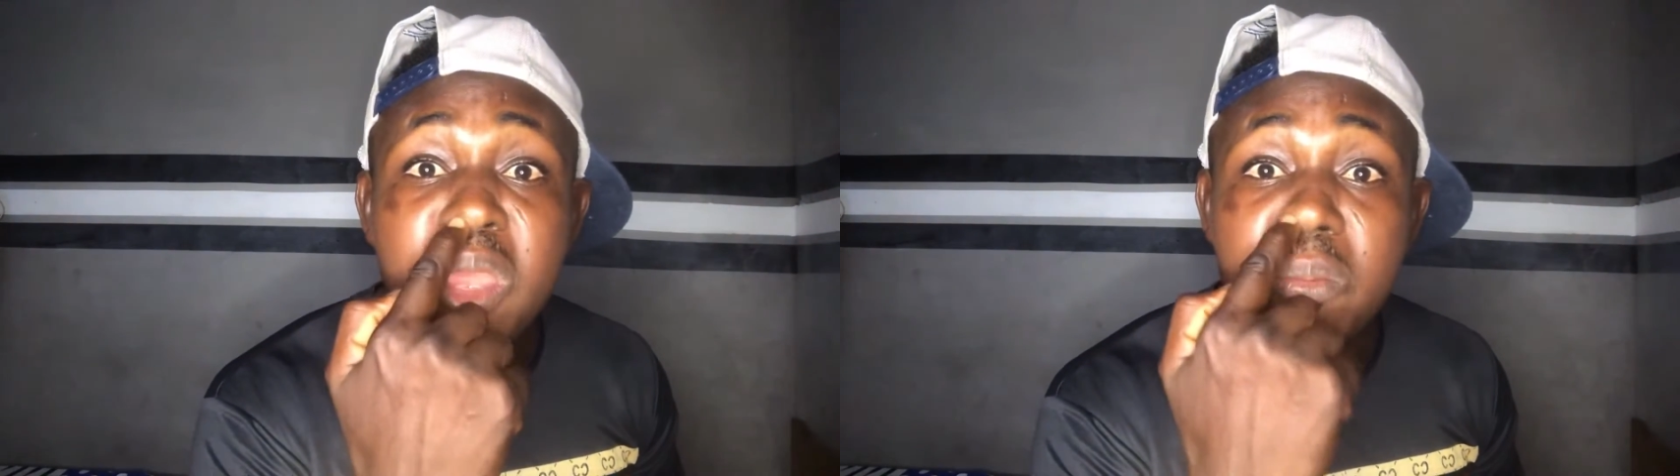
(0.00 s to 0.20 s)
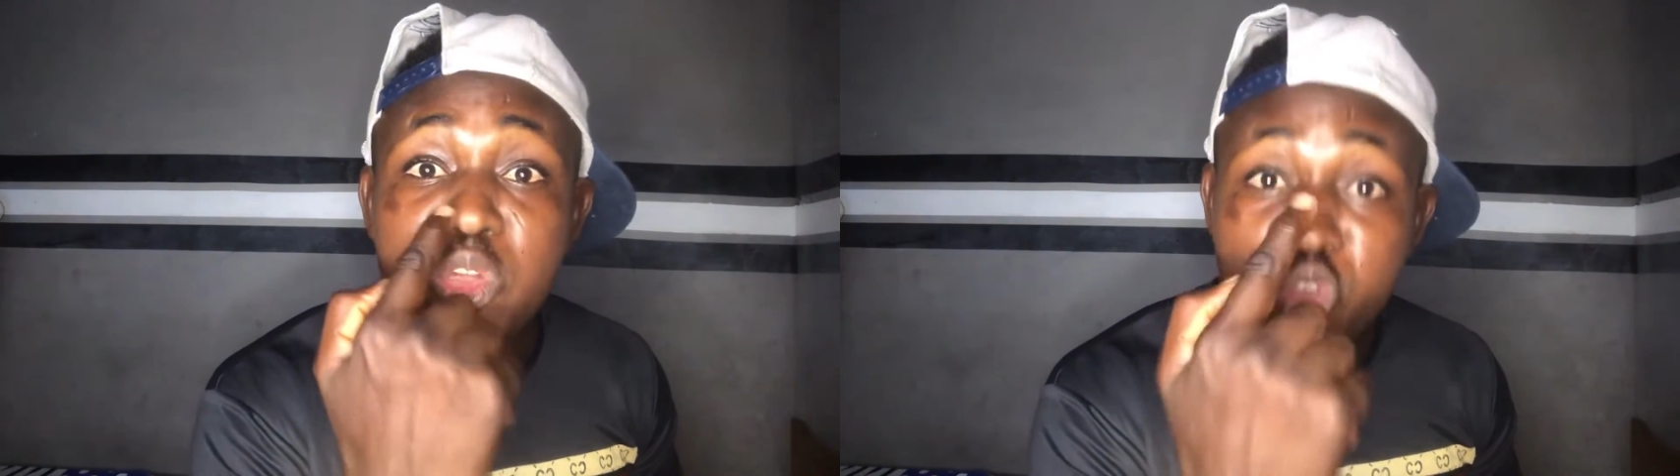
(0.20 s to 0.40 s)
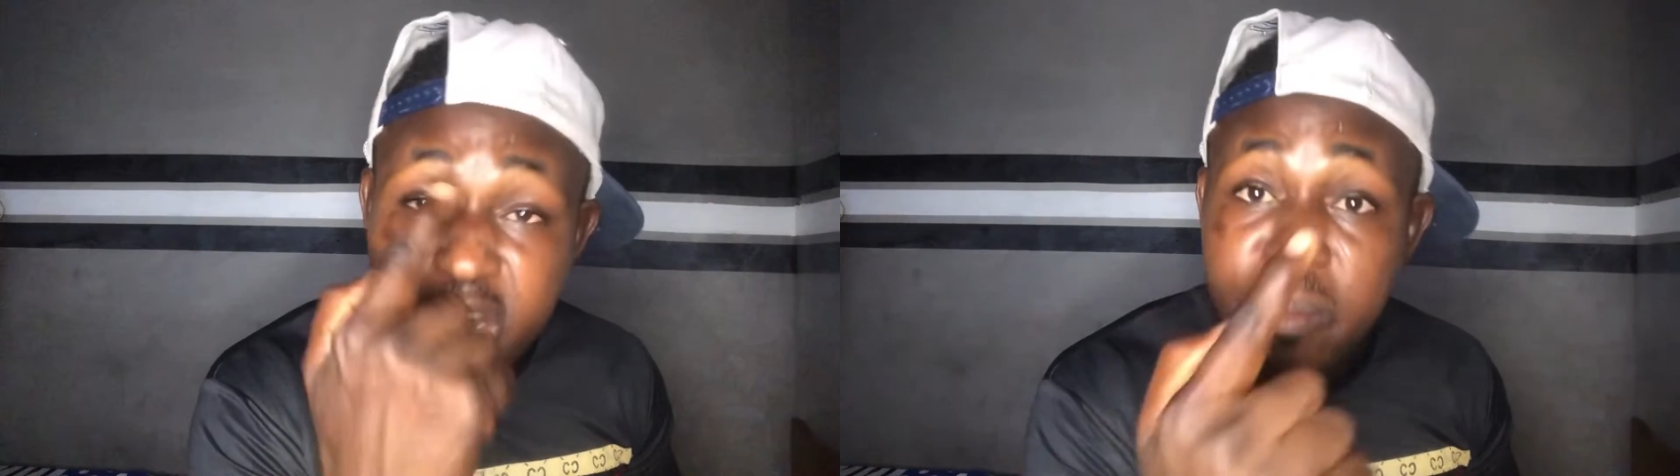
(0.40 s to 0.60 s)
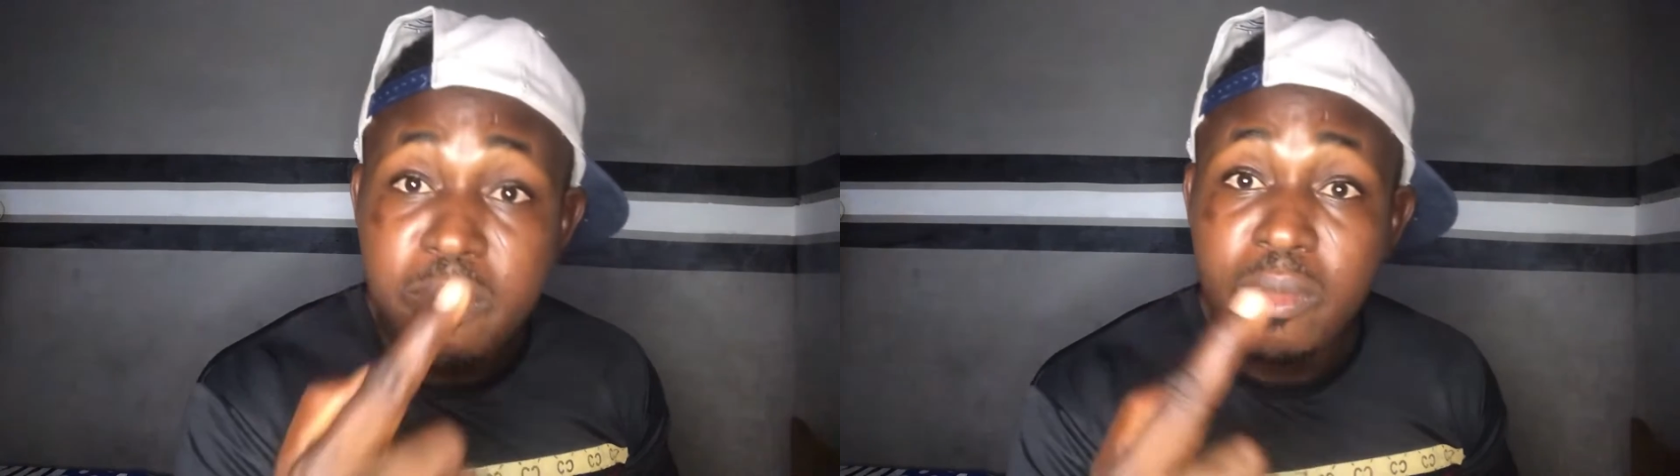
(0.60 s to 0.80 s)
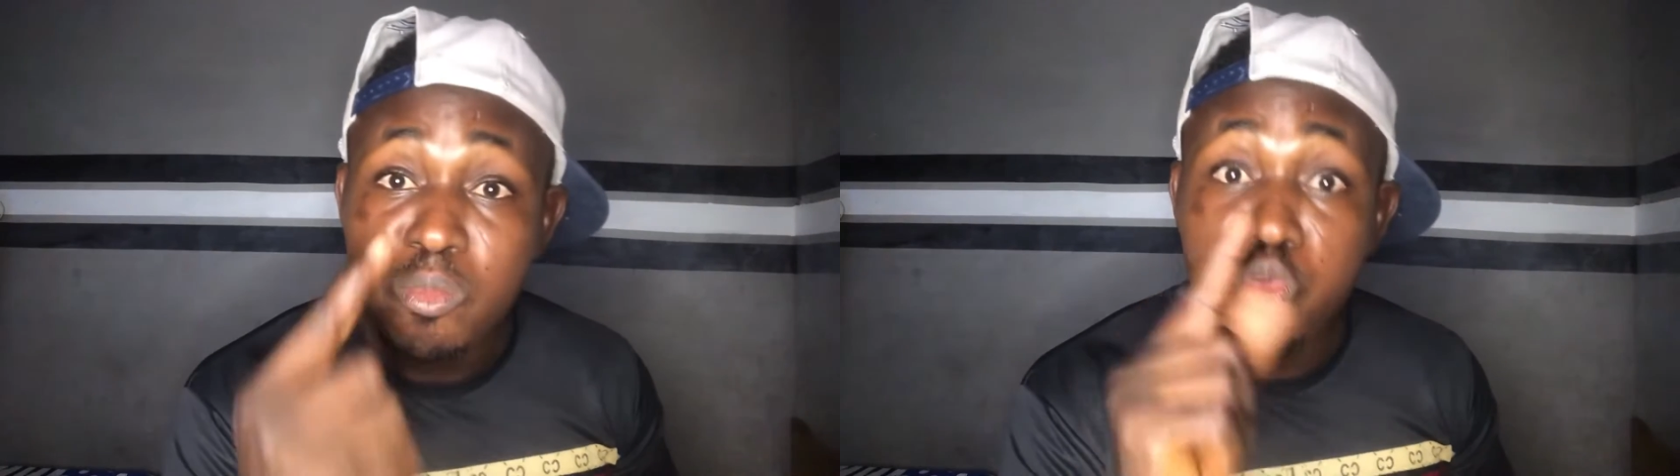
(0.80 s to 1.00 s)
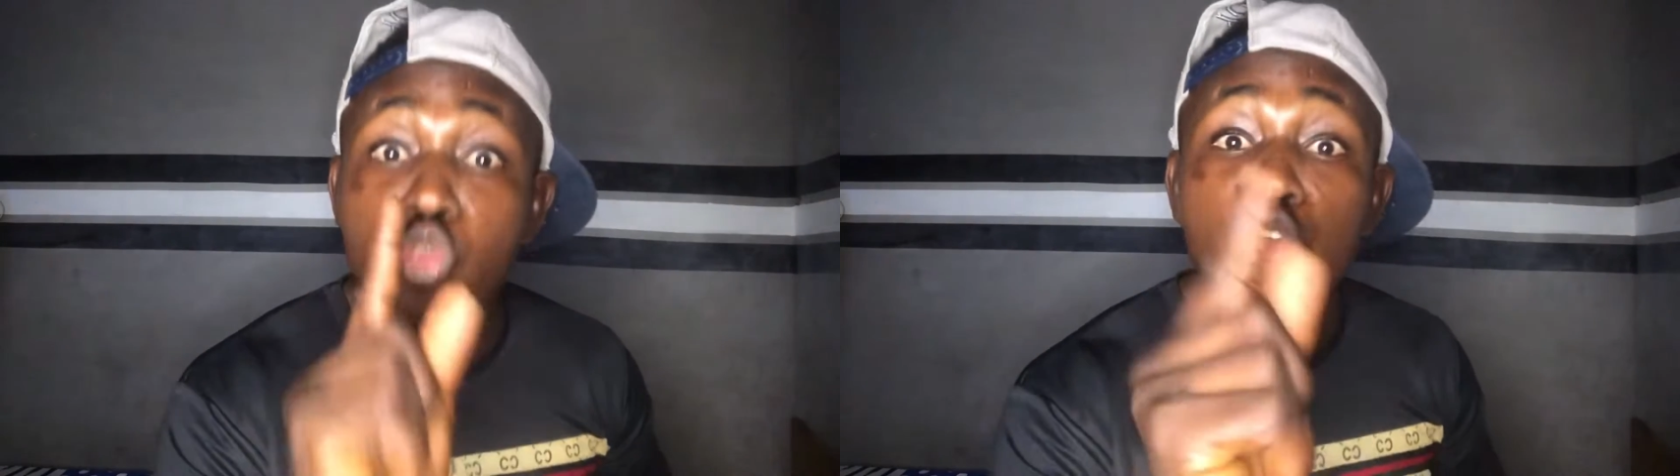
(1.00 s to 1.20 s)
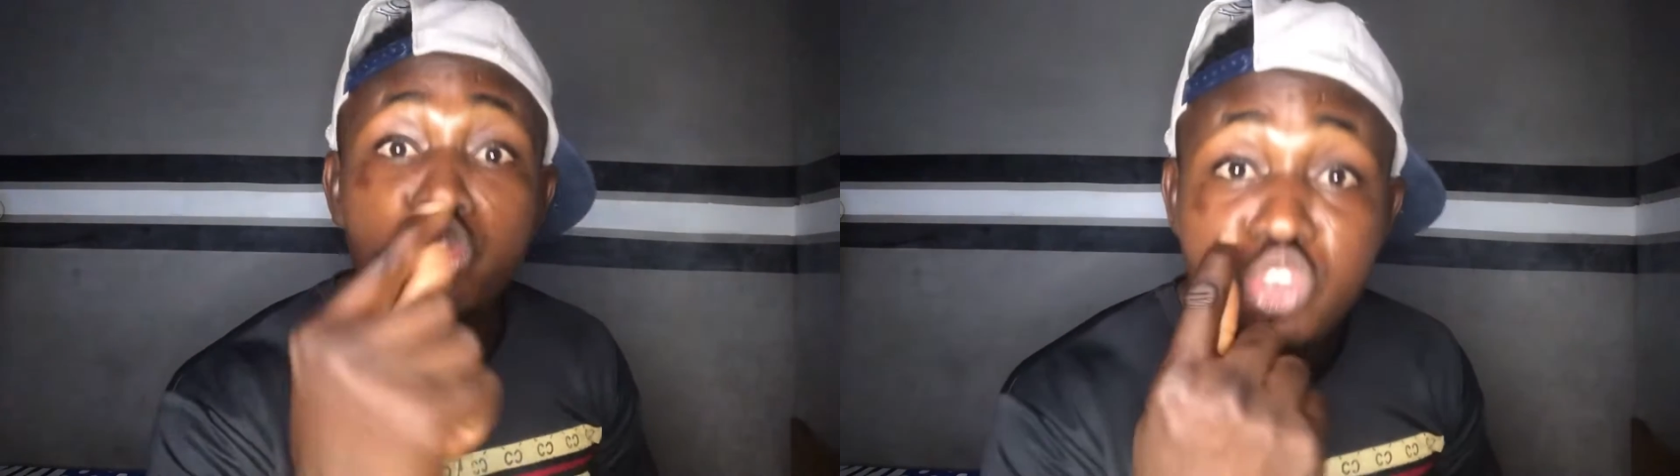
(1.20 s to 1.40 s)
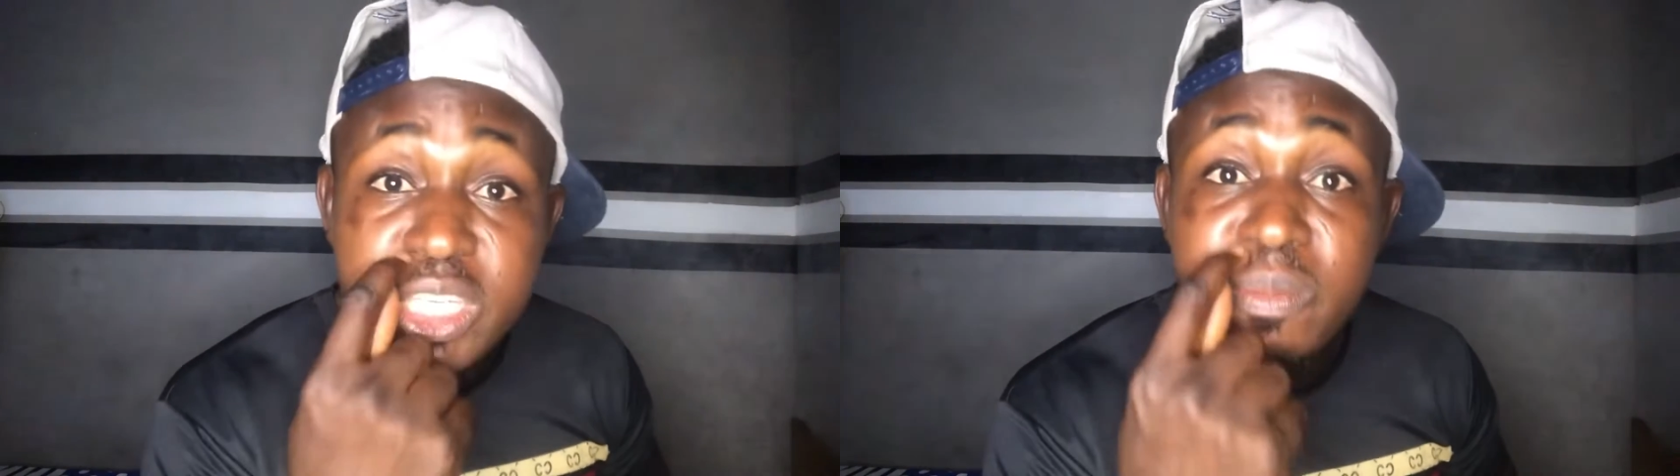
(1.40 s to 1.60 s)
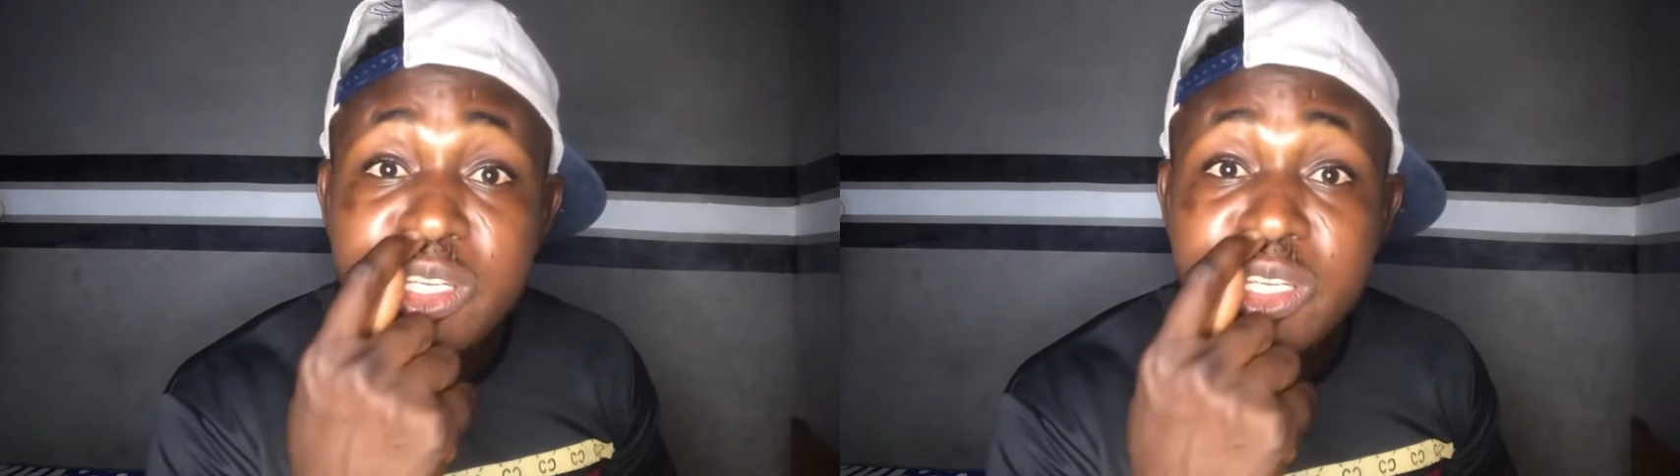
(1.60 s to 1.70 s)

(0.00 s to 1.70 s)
Brodo 2 cities,